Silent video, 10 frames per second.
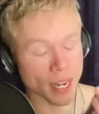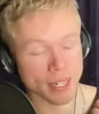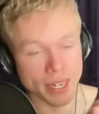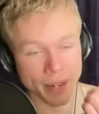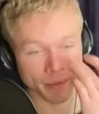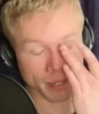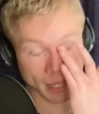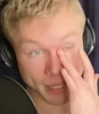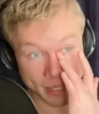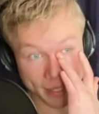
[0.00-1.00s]
need.
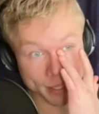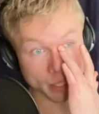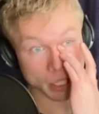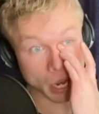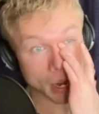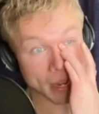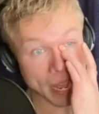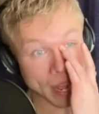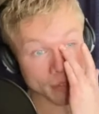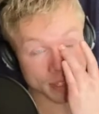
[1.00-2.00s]
I need to start
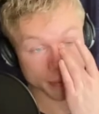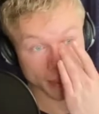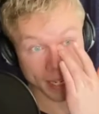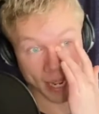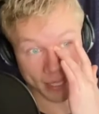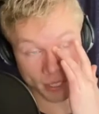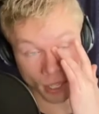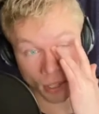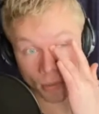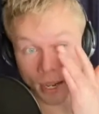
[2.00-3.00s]
having some guests.
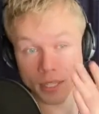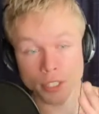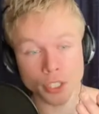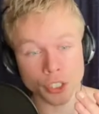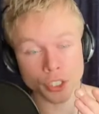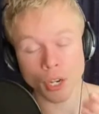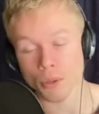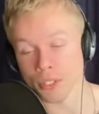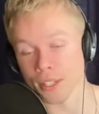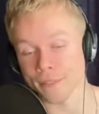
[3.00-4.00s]
Otherwise, this show
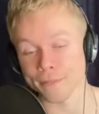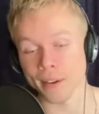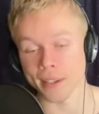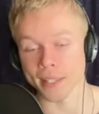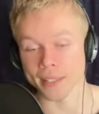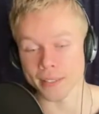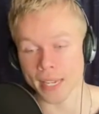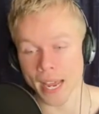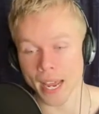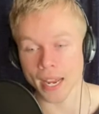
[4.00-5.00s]
is gonna fucking
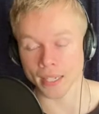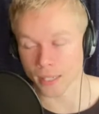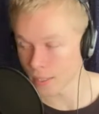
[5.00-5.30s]
tank.